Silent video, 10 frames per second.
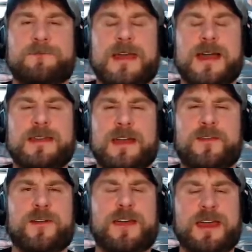Yeah,
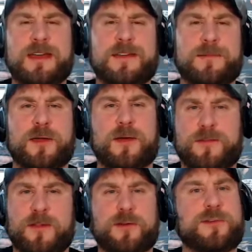neither have AEW
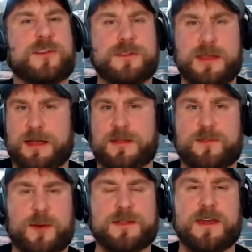Revolution
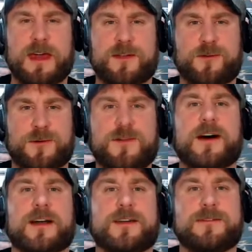tickets. What the actual fuck?